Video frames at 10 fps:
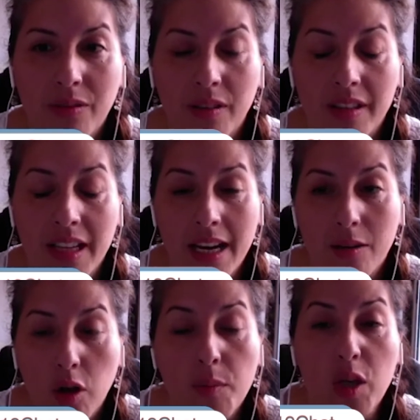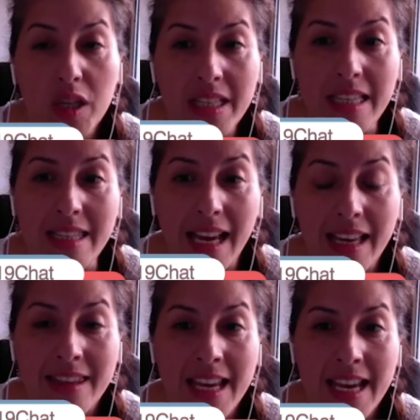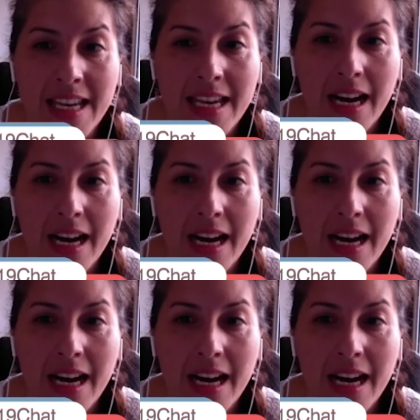for their communities, and they